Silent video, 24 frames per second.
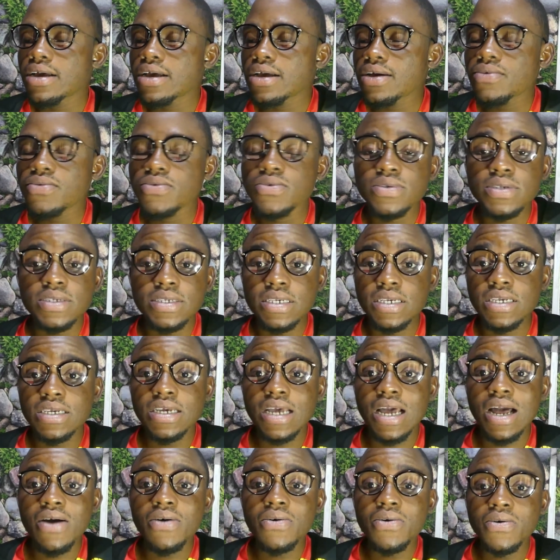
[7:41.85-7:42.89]
We'll see
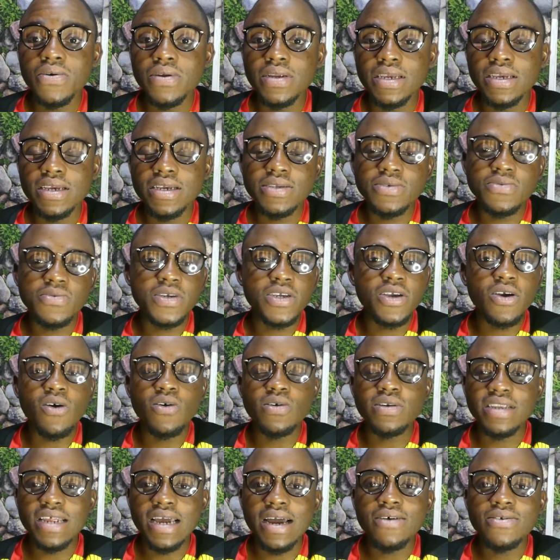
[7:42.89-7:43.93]
how good he is. We
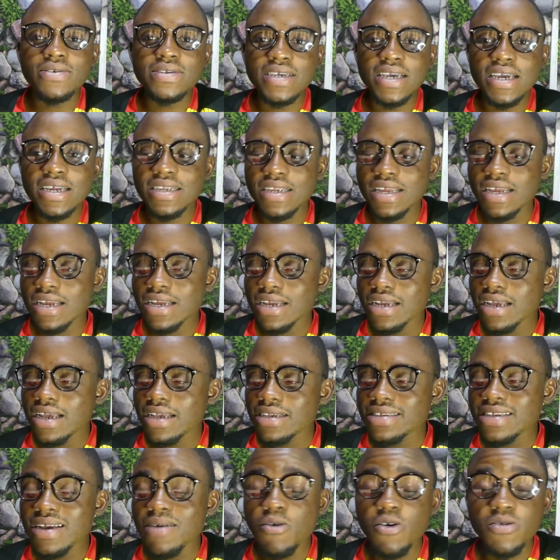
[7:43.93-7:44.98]
all doubted
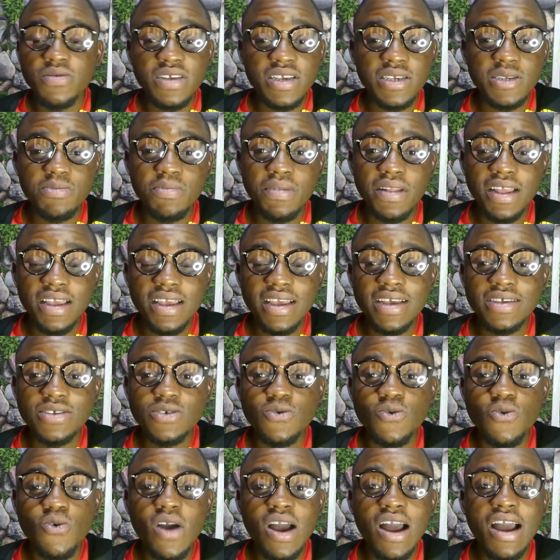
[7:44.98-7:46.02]
some of these players
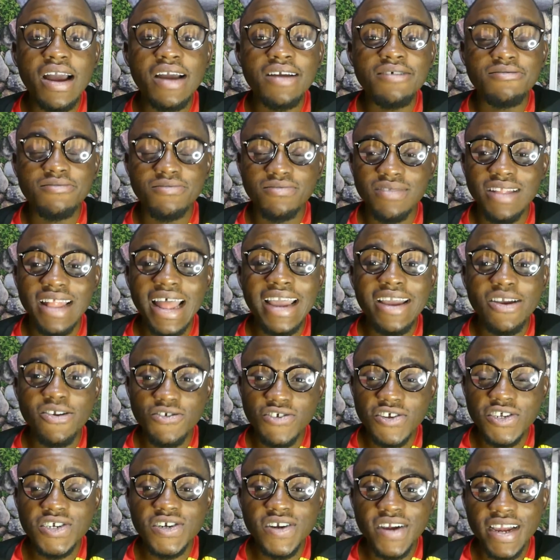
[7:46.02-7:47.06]
who are like
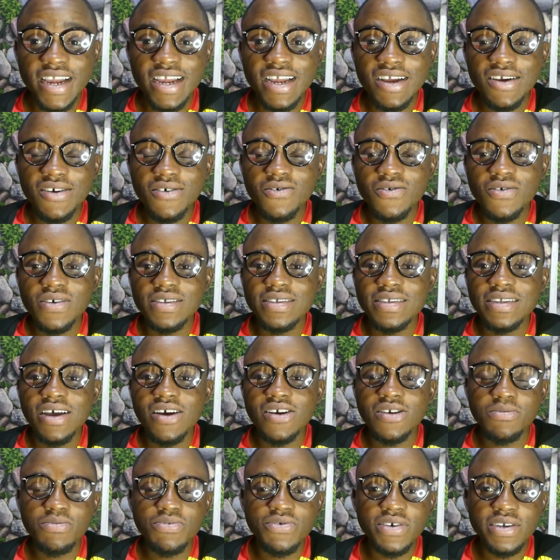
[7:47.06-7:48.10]
Tre, who is
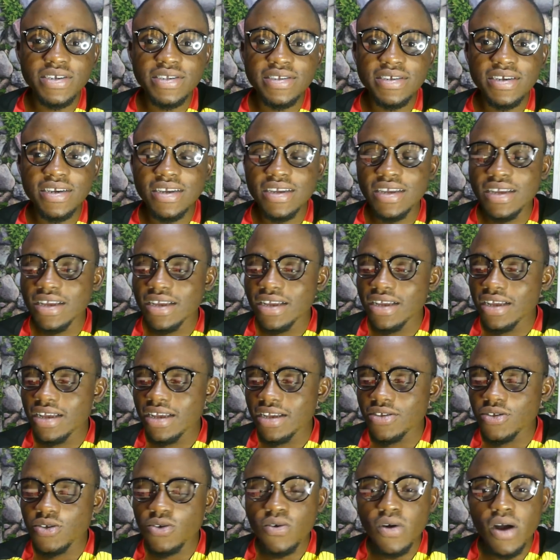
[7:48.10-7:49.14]
now impressing.
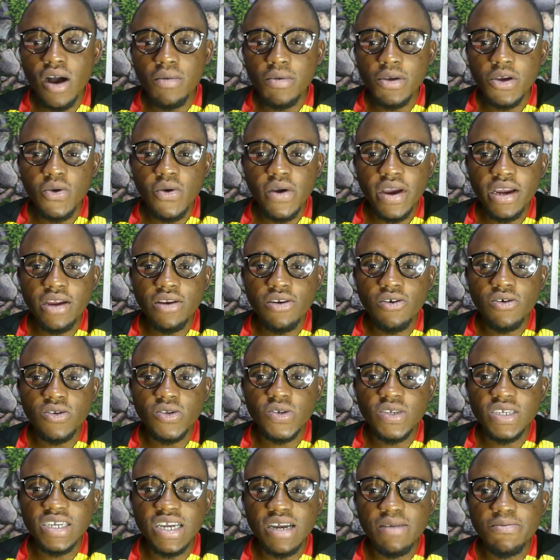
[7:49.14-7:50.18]
So I'll be quick not
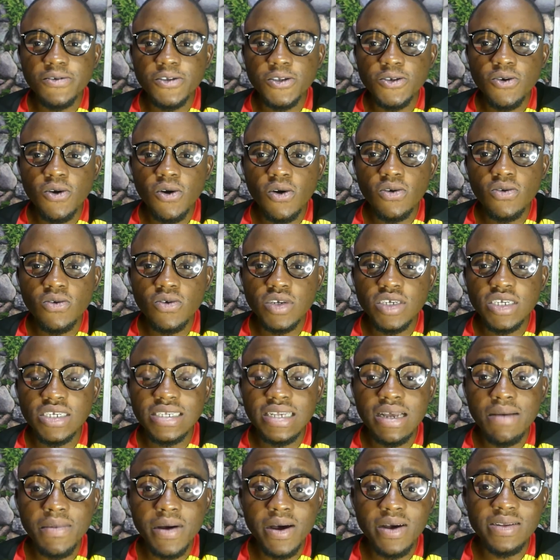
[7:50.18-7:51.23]
to jump into
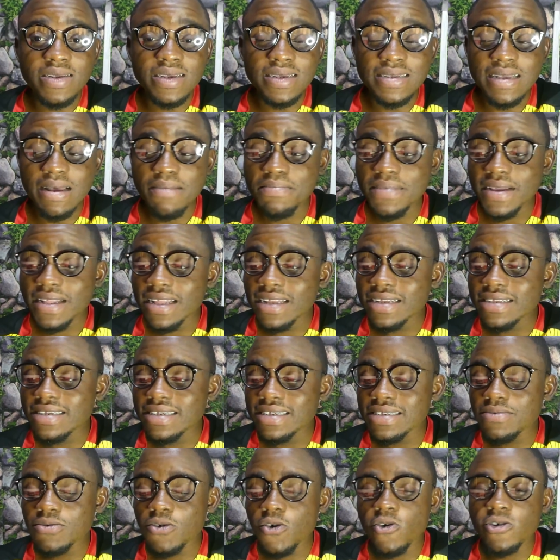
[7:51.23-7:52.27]
conclusions about his
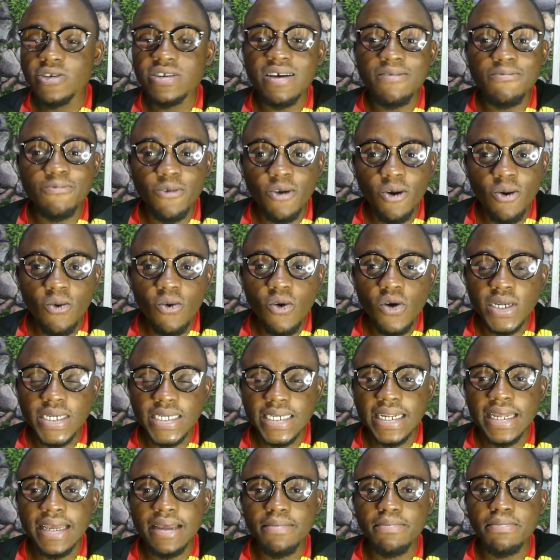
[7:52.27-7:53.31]
abilities because I've not
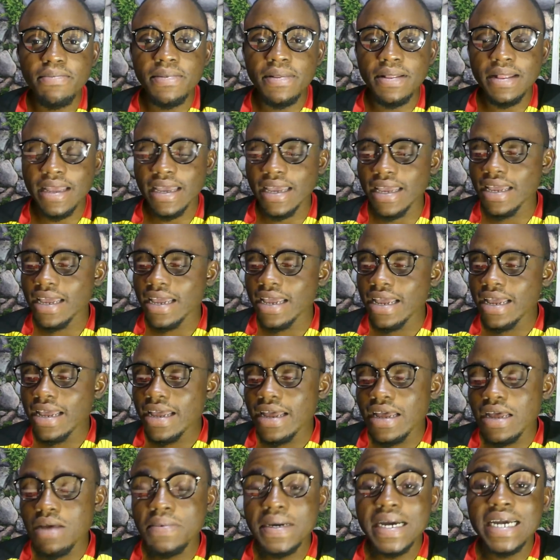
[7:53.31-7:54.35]
watched him play.
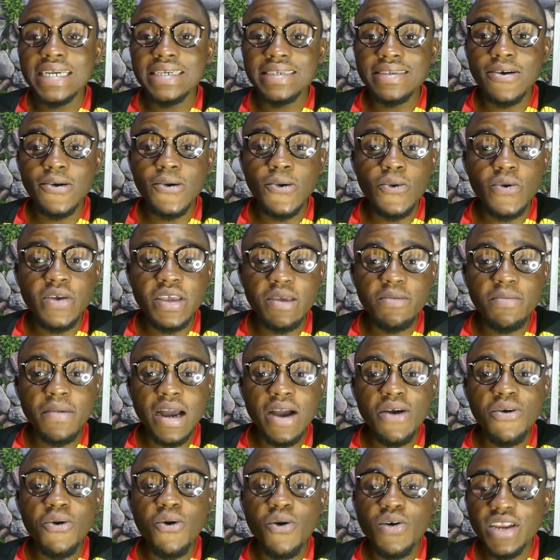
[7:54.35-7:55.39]
But he's a
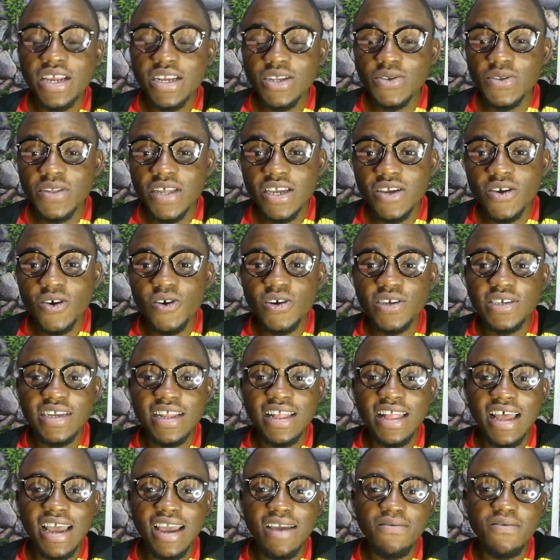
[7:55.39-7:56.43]
goalkeeper according to the Yorkshire
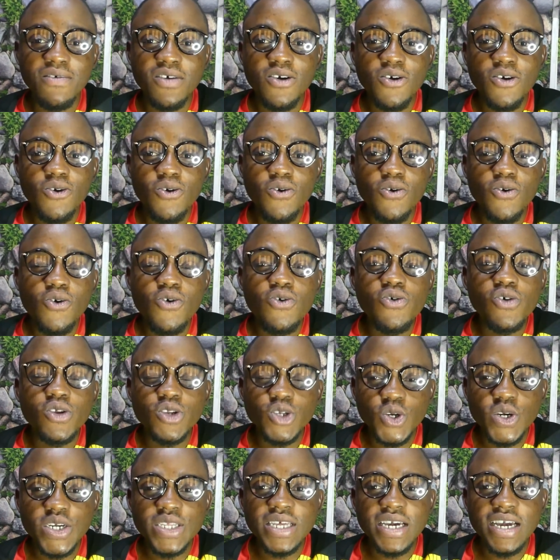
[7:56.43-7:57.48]
Live who could
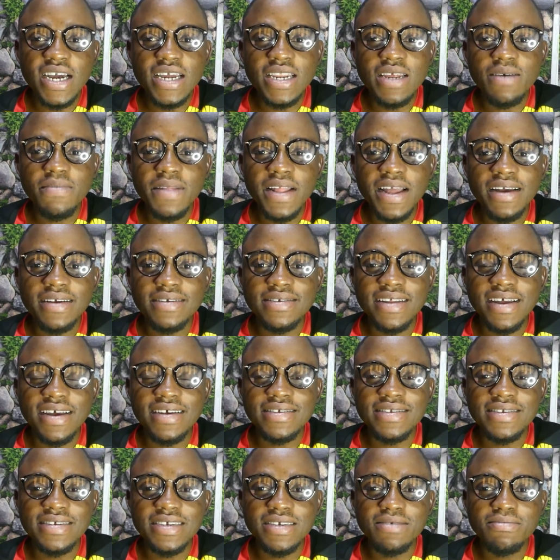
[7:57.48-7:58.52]
join the Ghana Black
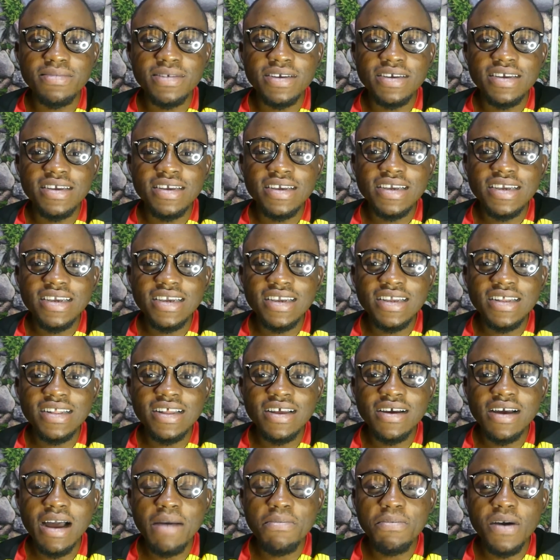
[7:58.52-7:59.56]
Stars team in
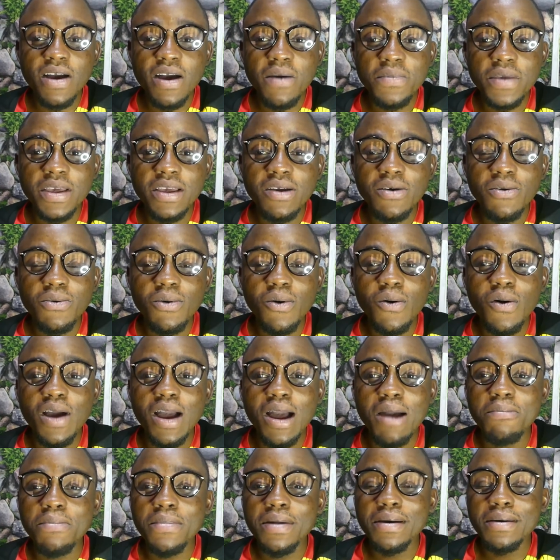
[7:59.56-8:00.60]
the upcoming World
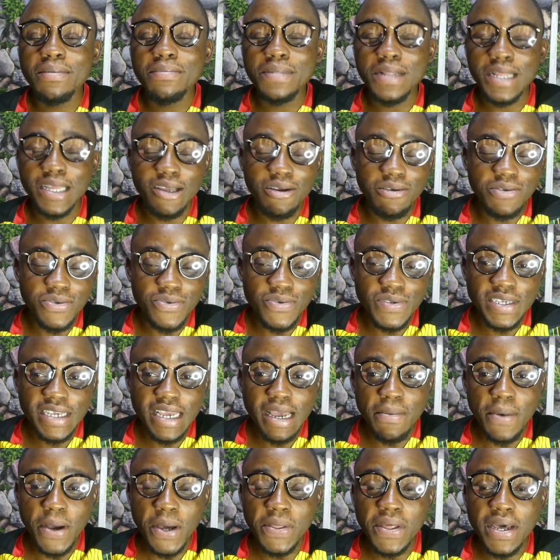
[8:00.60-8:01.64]
Cup playoffs. We'll see
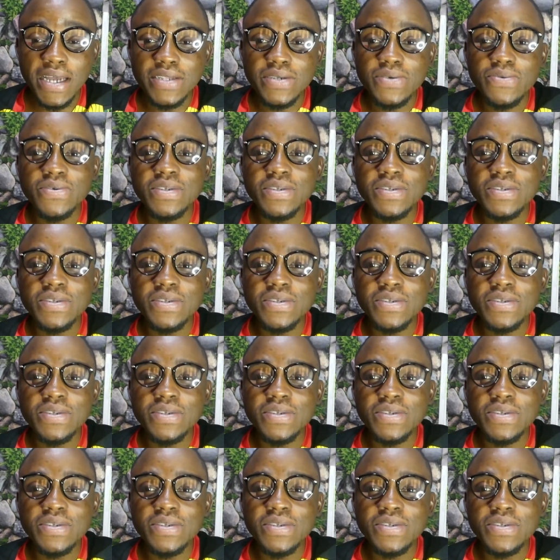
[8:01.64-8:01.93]
about that.